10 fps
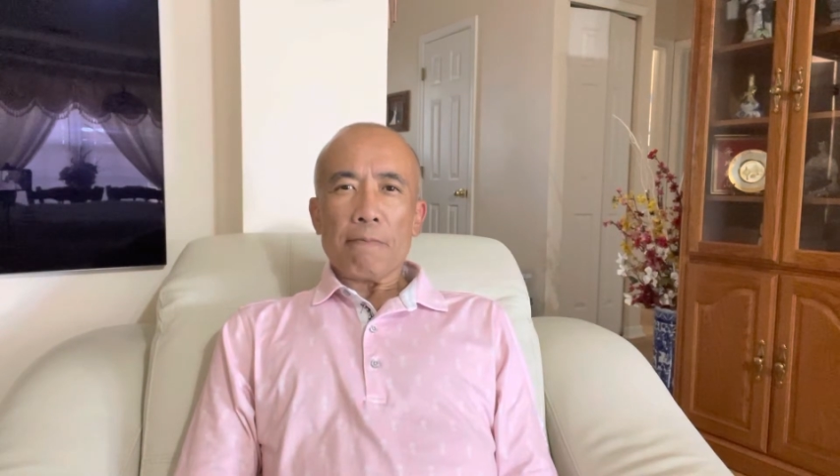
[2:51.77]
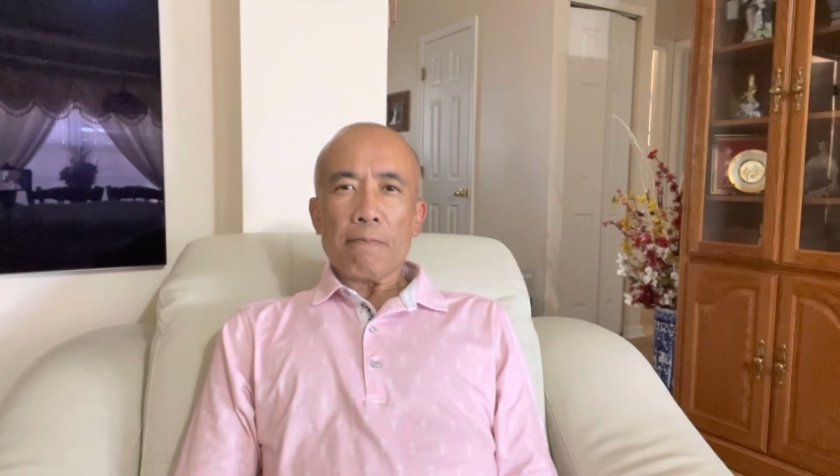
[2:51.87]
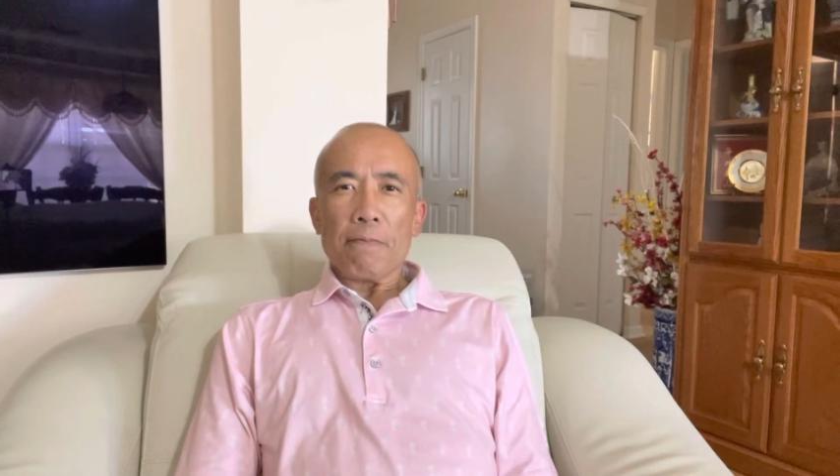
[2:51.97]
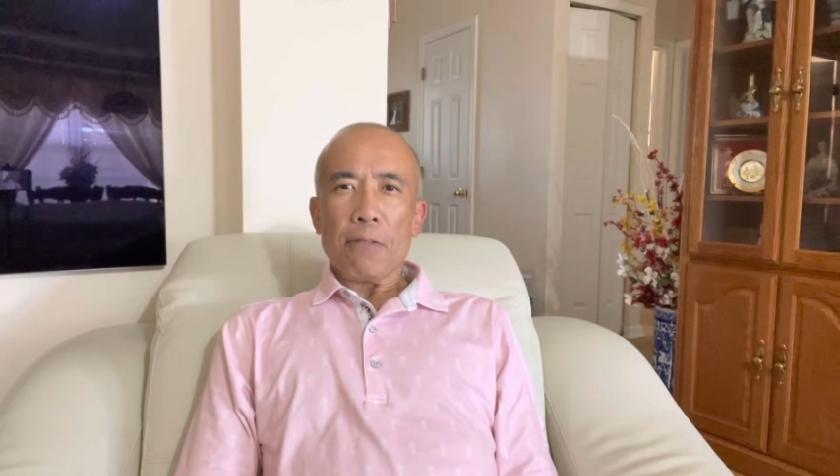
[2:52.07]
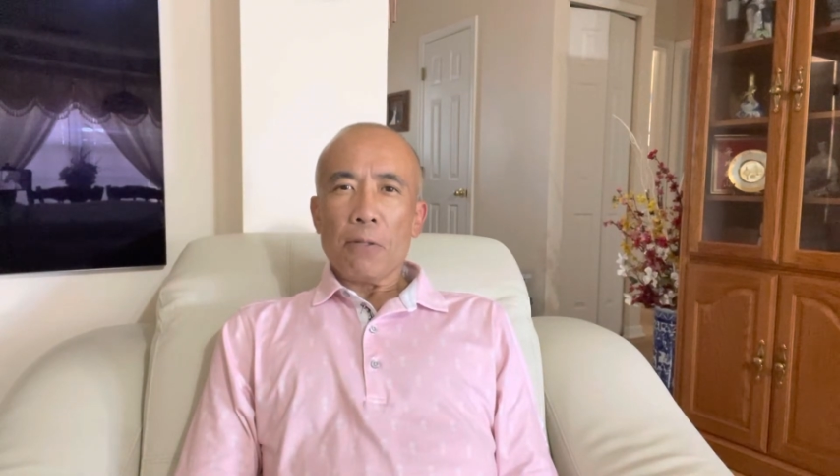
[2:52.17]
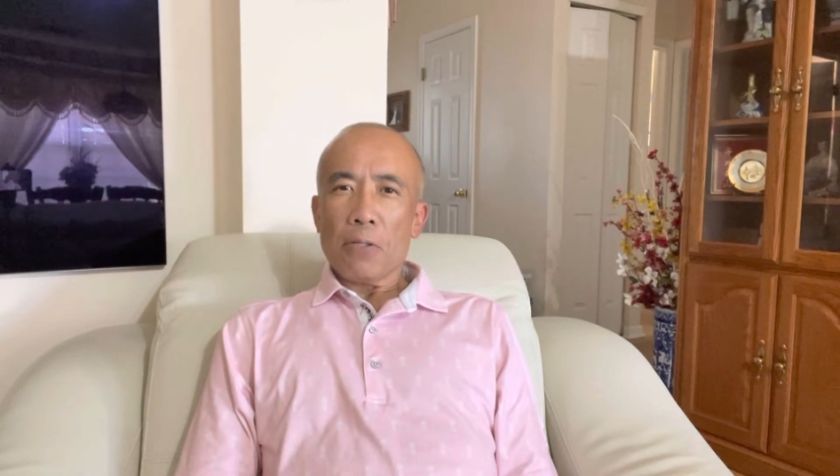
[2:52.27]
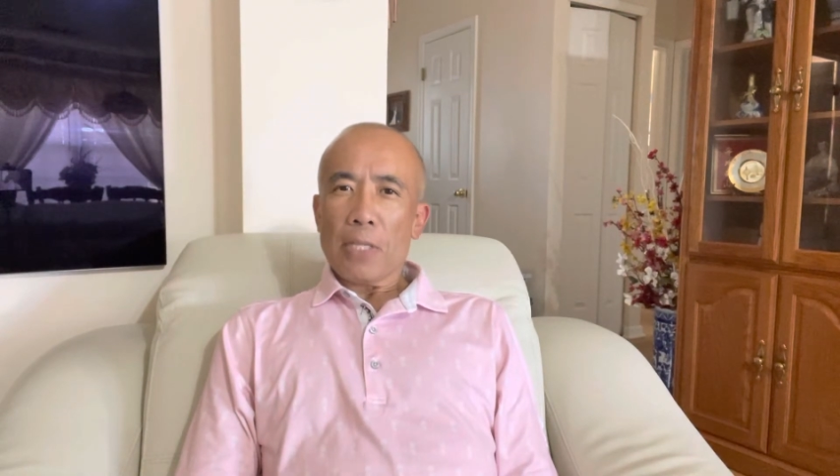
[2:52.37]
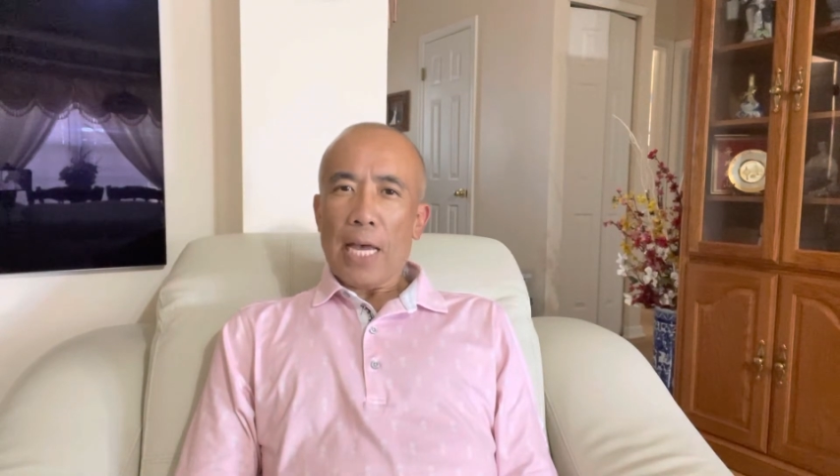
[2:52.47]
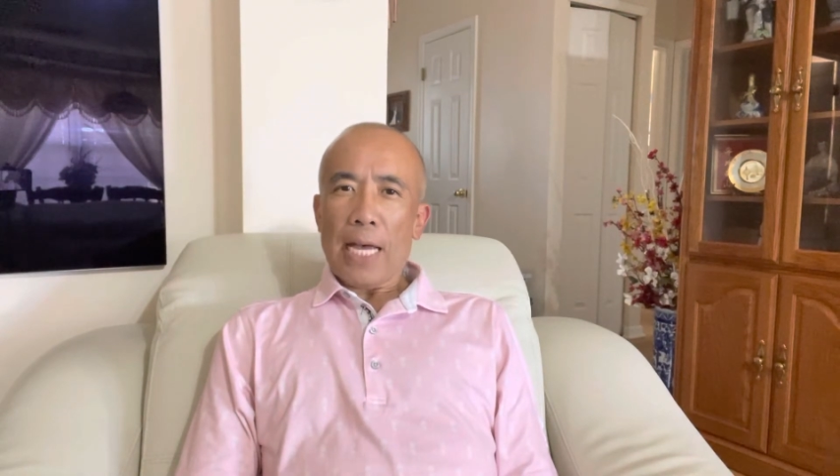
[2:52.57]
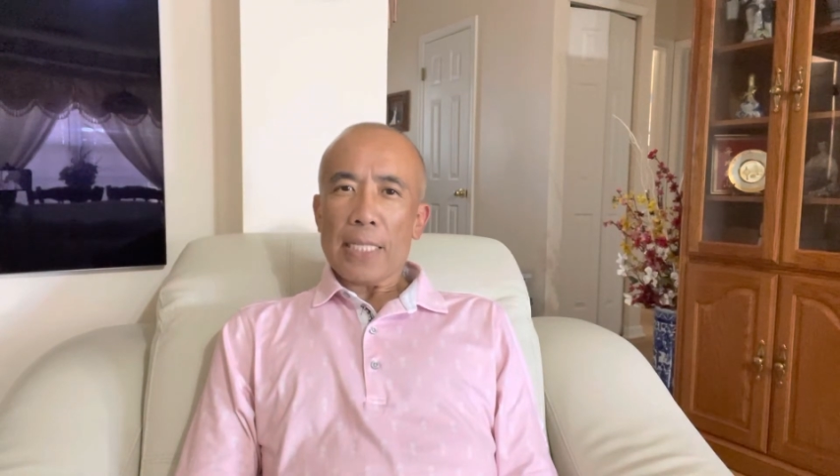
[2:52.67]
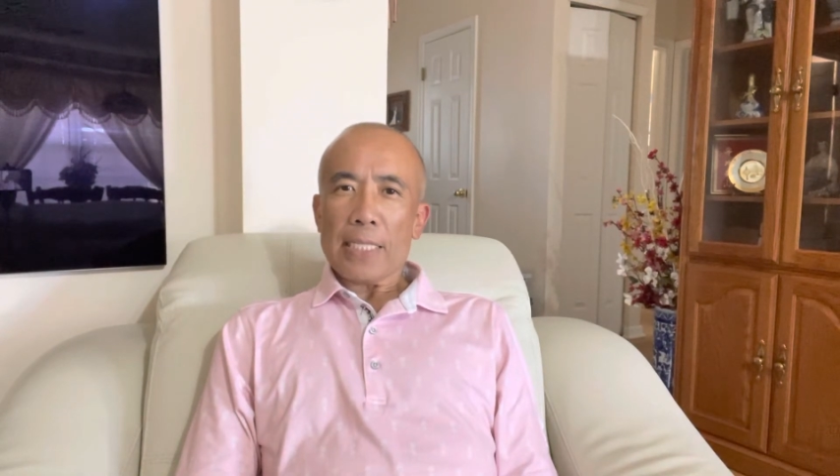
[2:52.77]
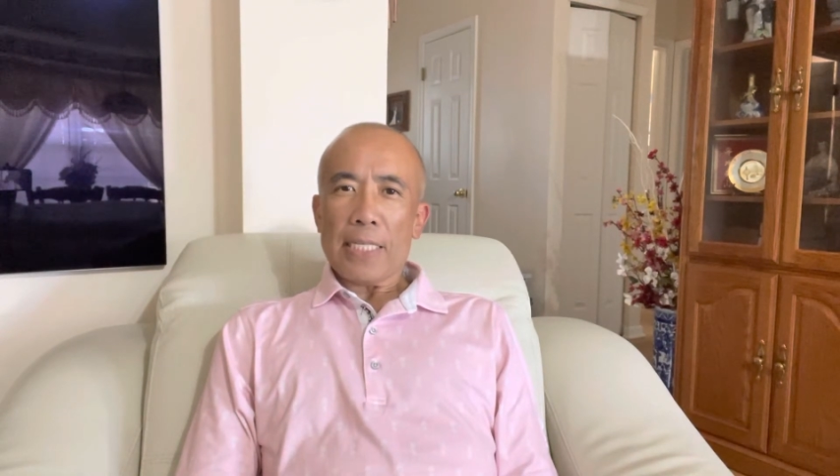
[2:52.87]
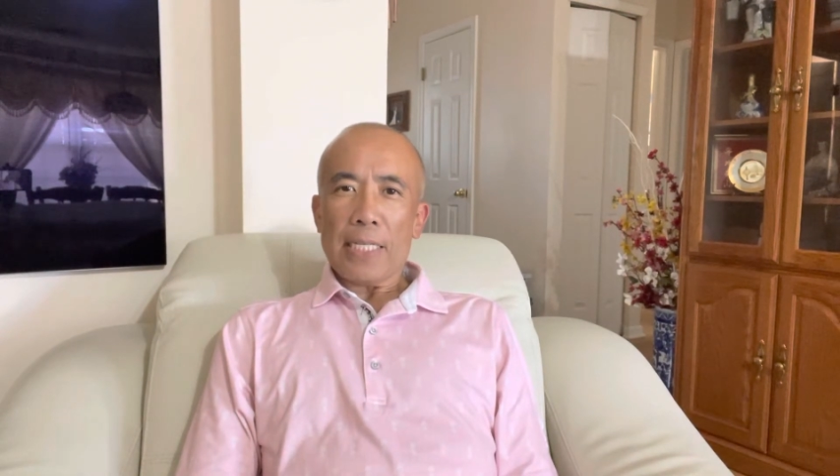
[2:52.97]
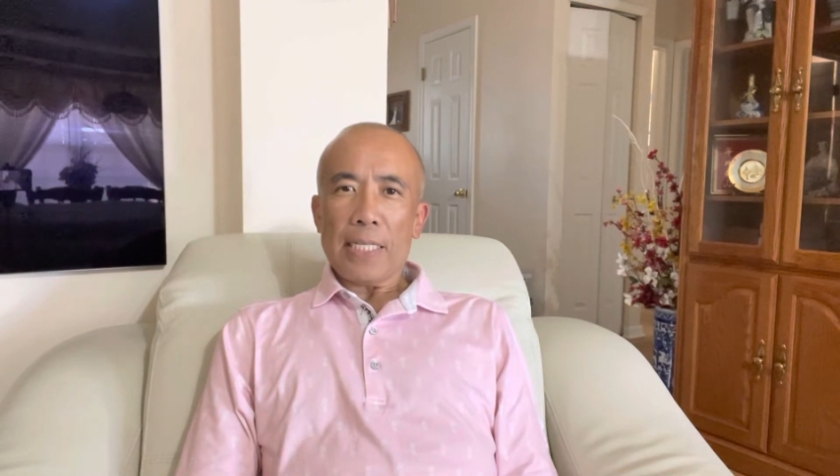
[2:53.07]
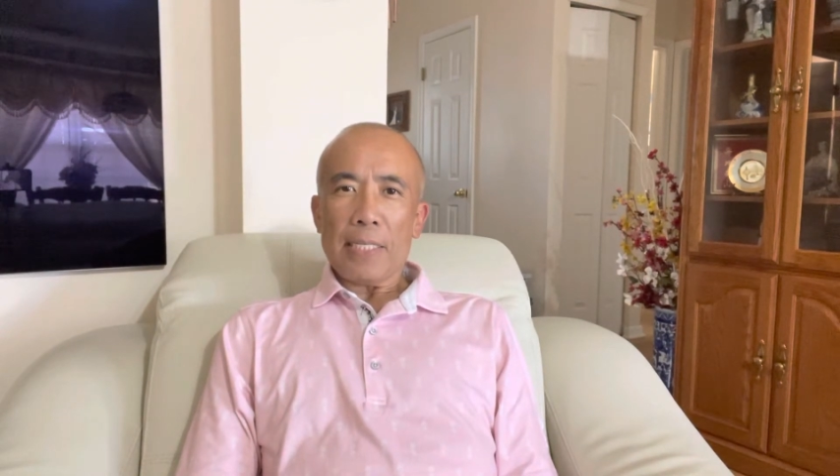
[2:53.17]
feel that
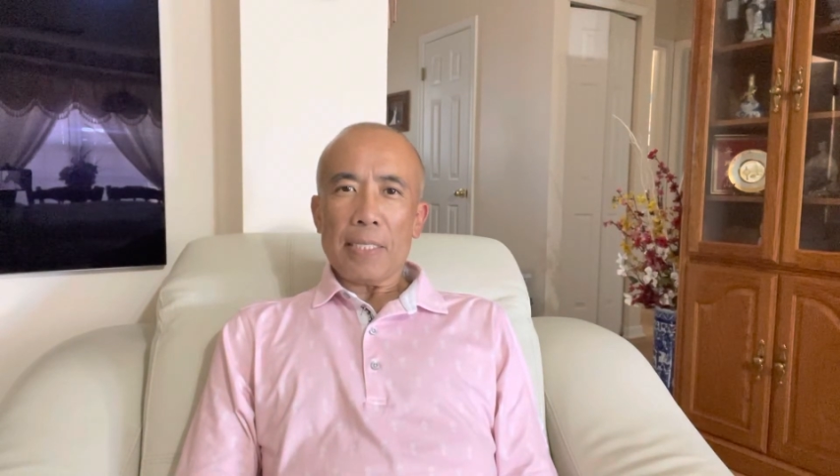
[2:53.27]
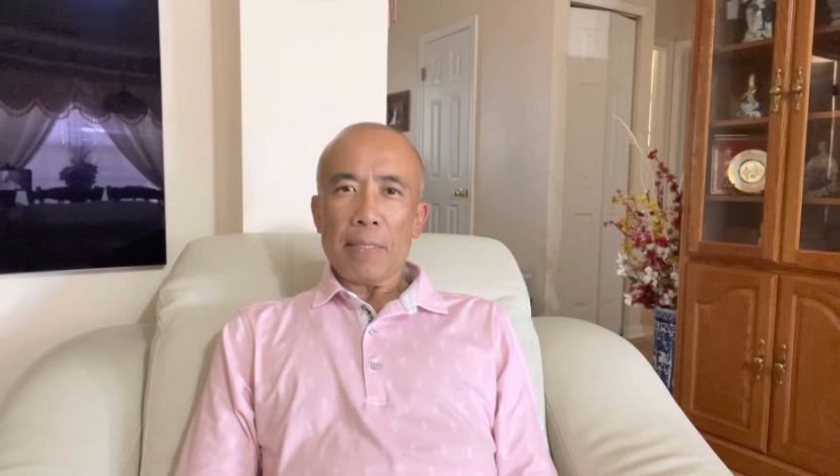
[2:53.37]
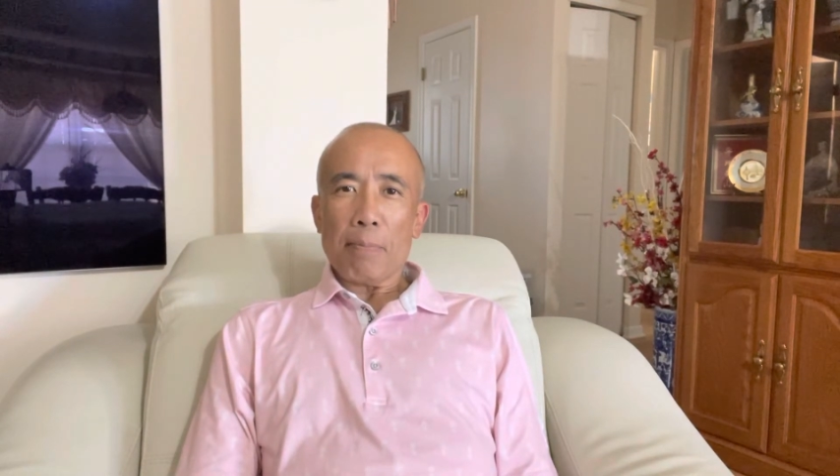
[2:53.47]
the